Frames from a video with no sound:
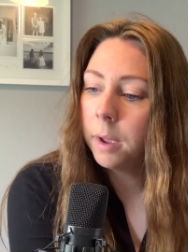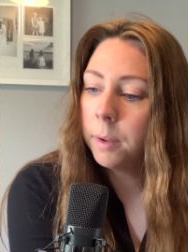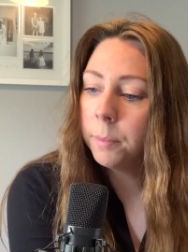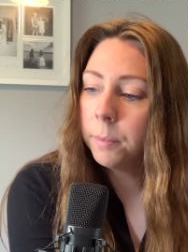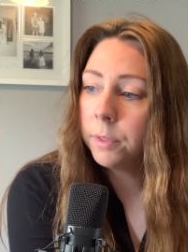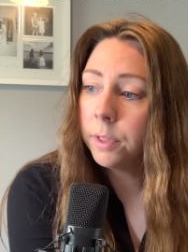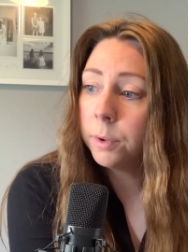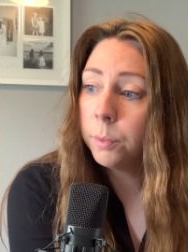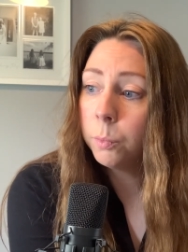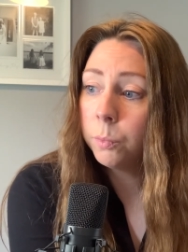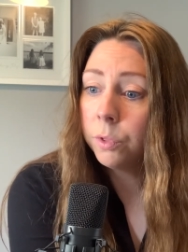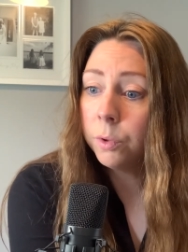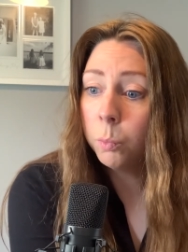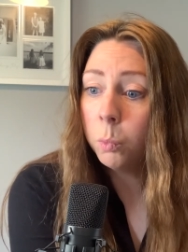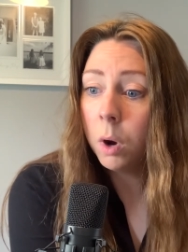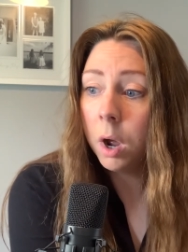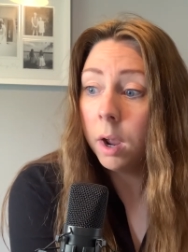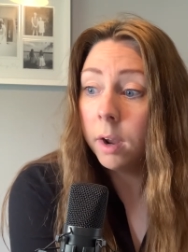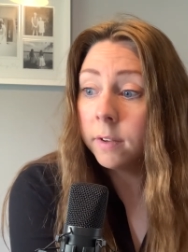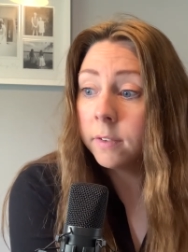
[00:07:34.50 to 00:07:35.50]
the the
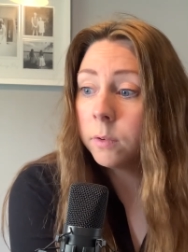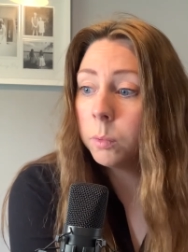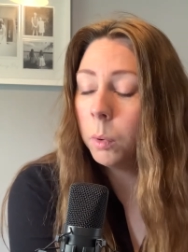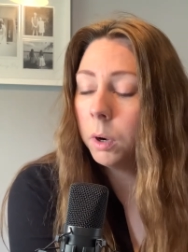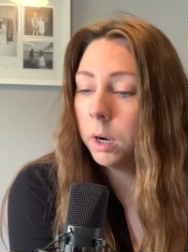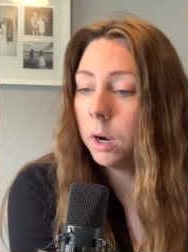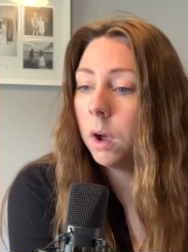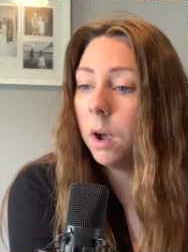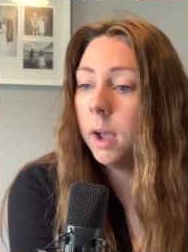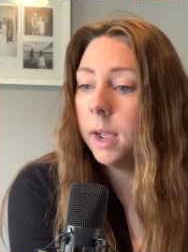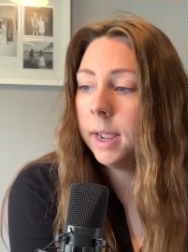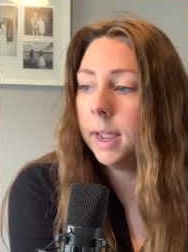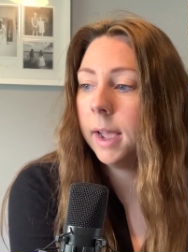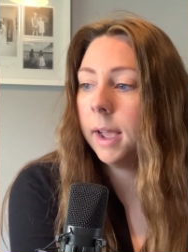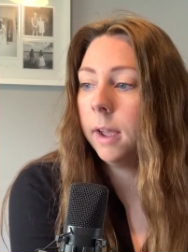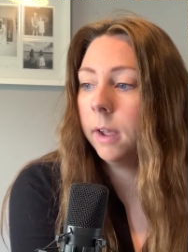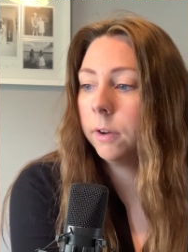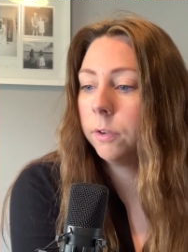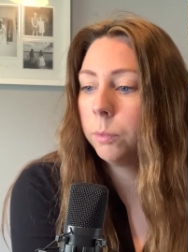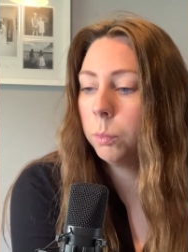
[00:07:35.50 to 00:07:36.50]
worst one I
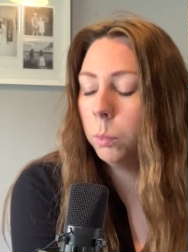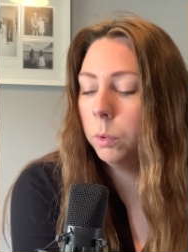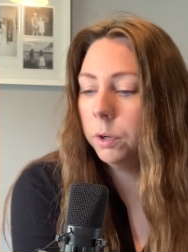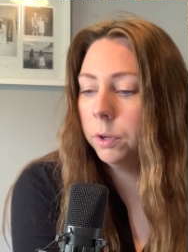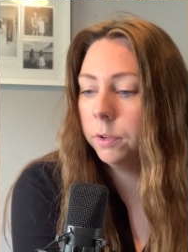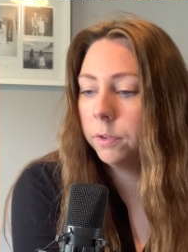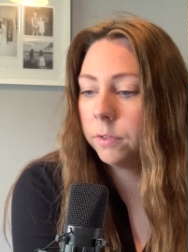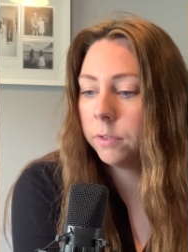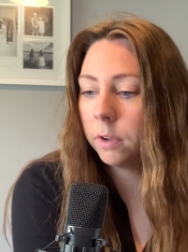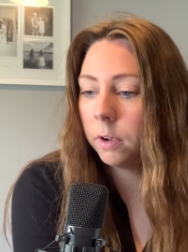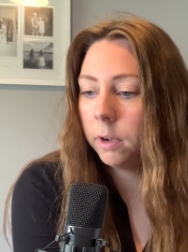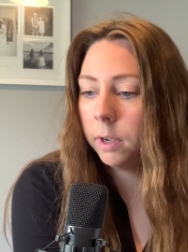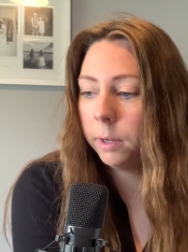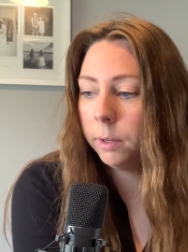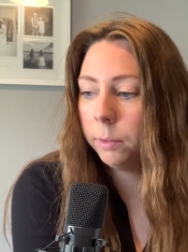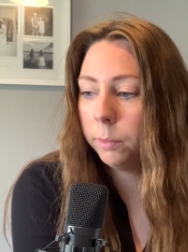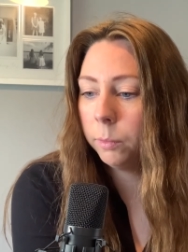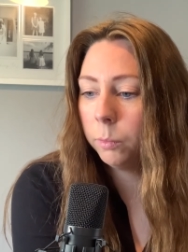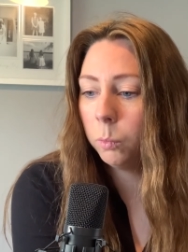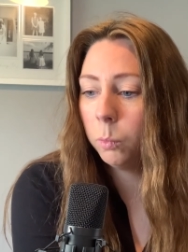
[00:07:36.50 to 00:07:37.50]
had was
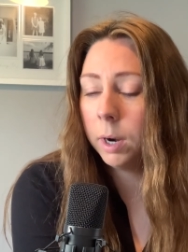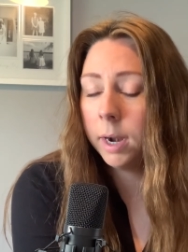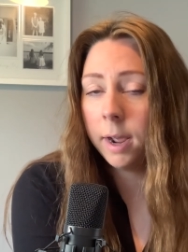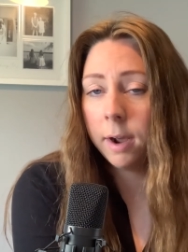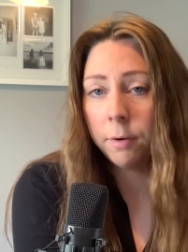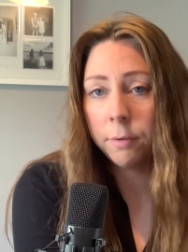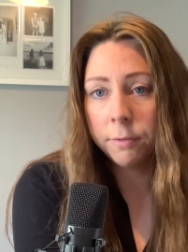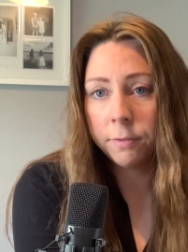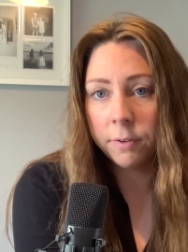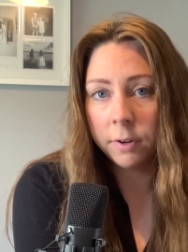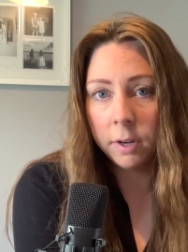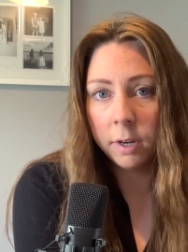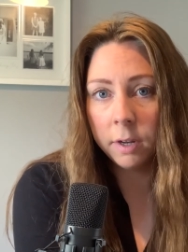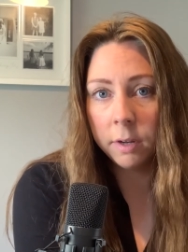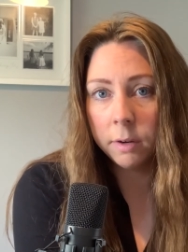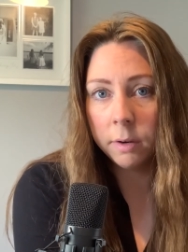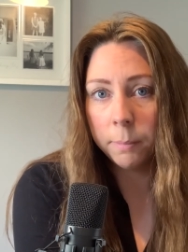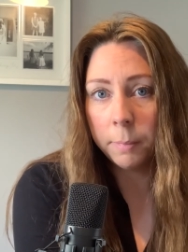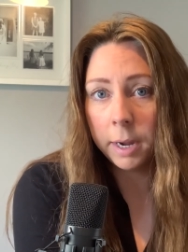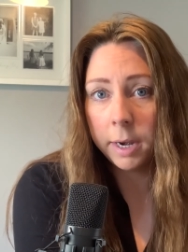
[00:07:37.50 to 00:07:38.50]
I went out for the,
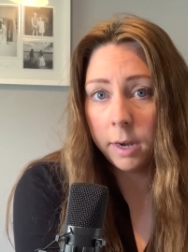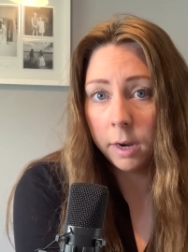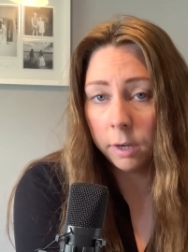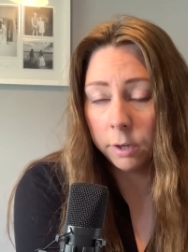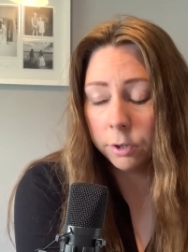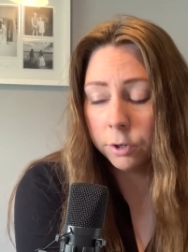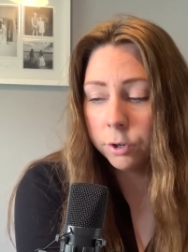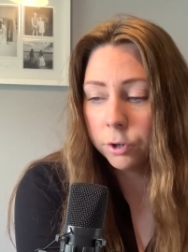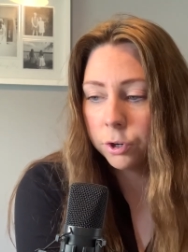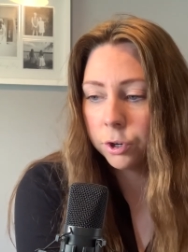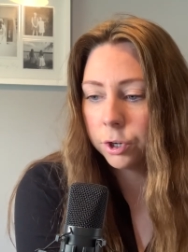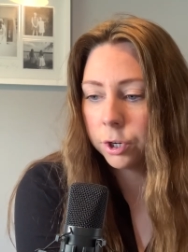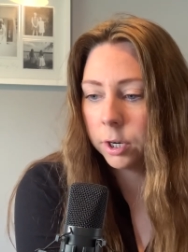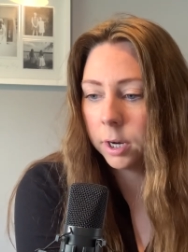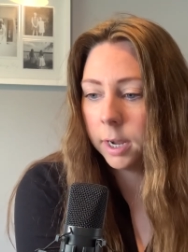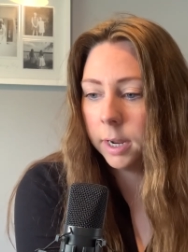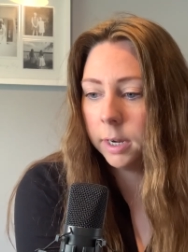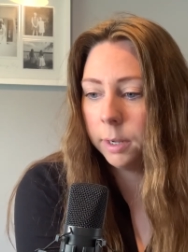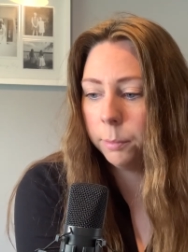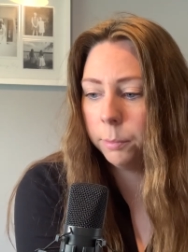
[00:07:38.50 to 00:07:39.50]
my lunch,
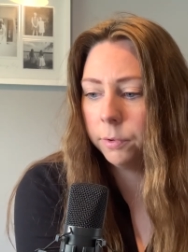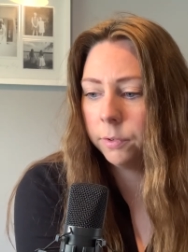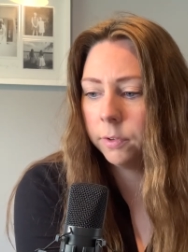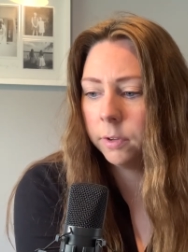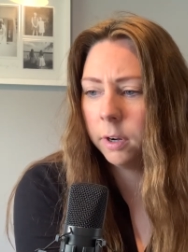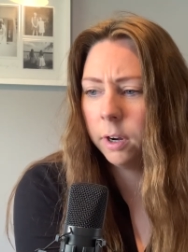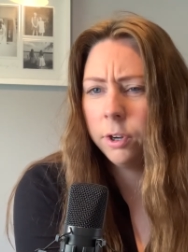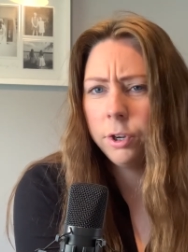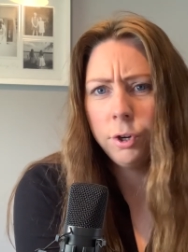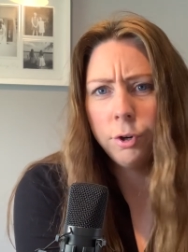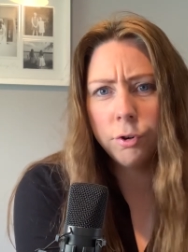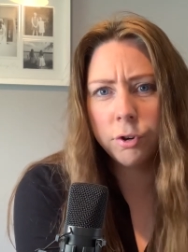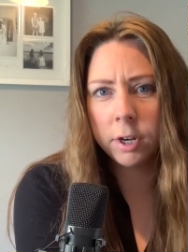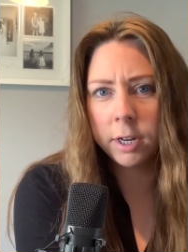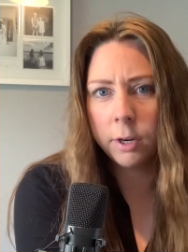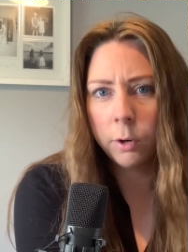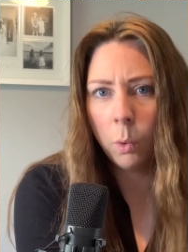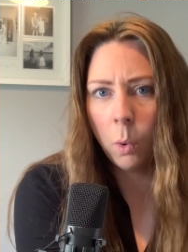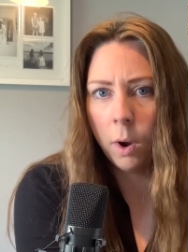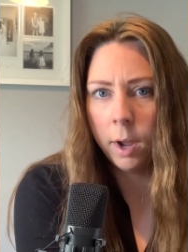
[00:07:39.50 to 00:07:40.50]
and it was an
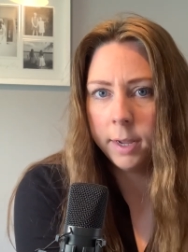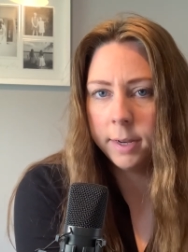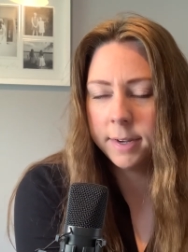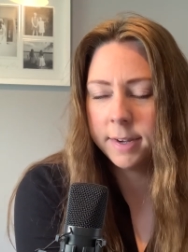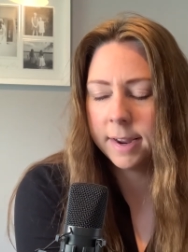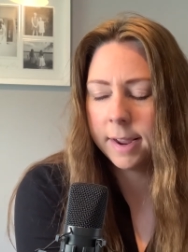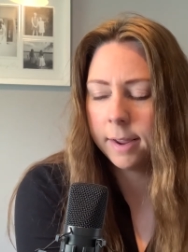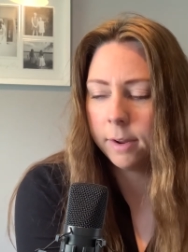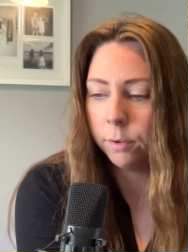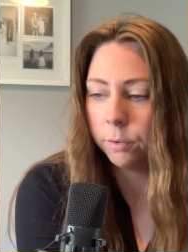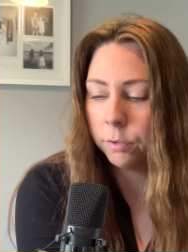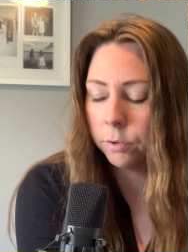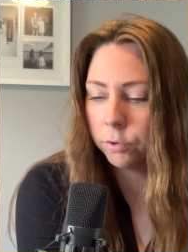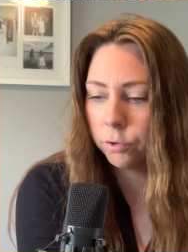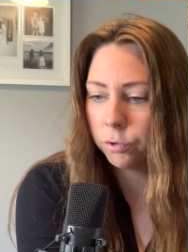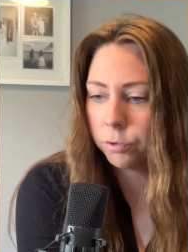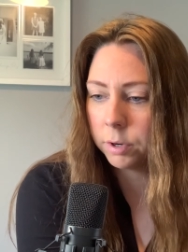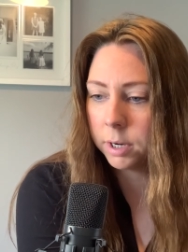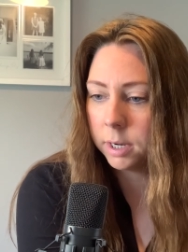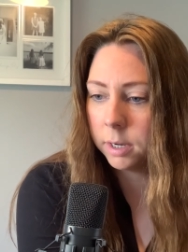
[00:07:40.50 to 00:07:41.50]
unusually quiet day on the
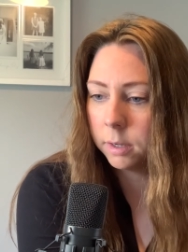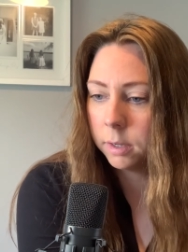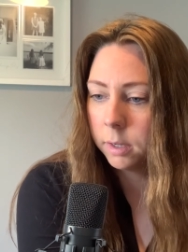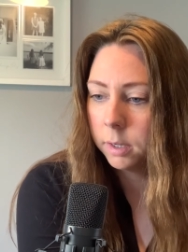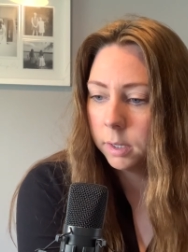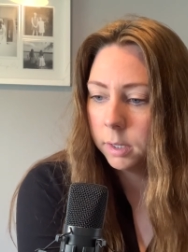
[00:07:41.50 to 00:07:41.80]
street